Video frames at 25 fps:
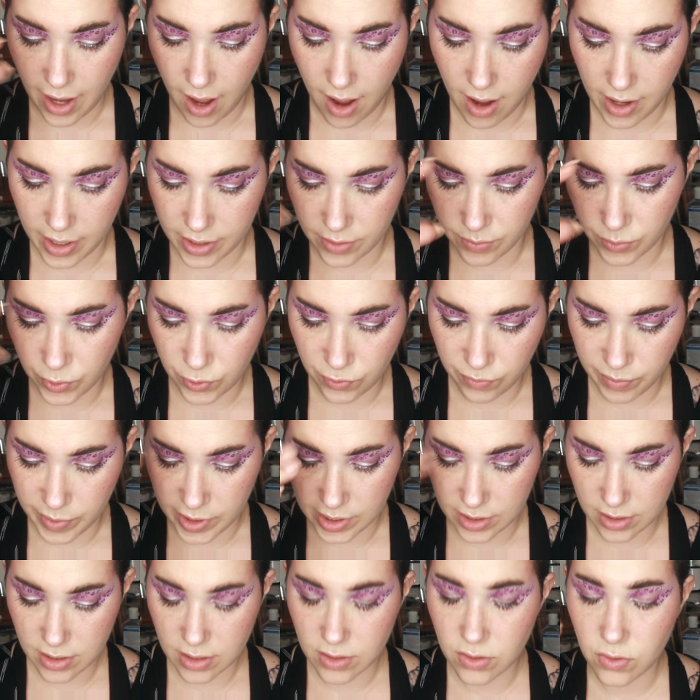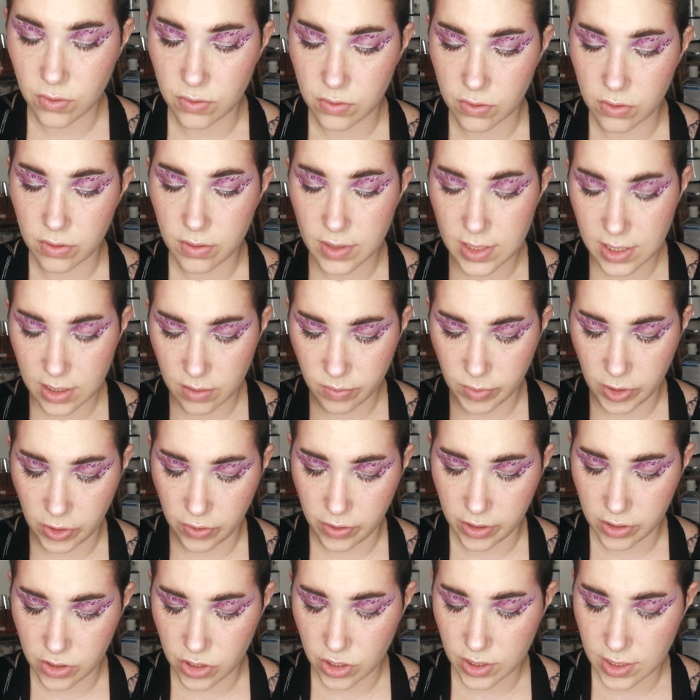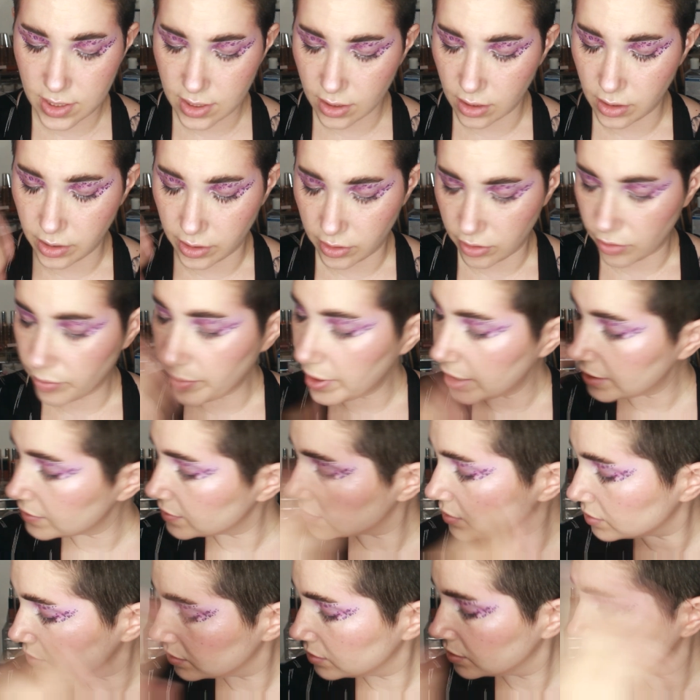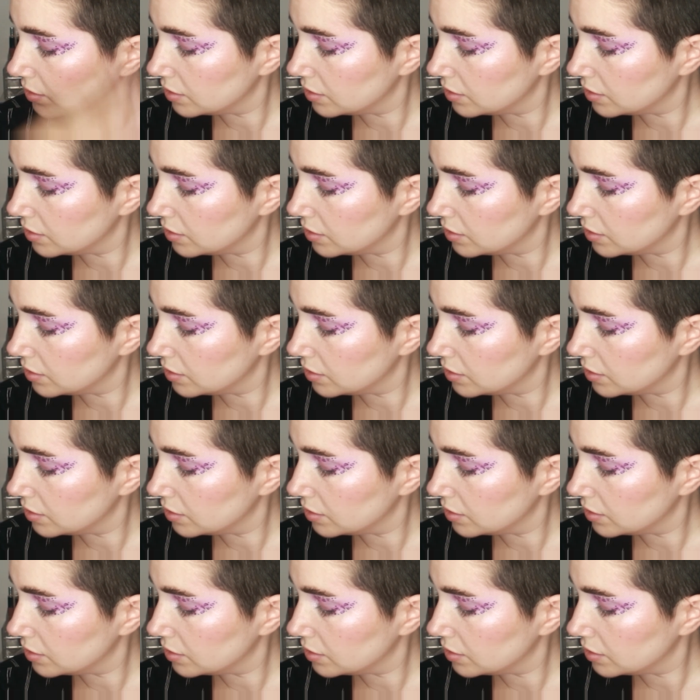eye movements to smear it just a little bit.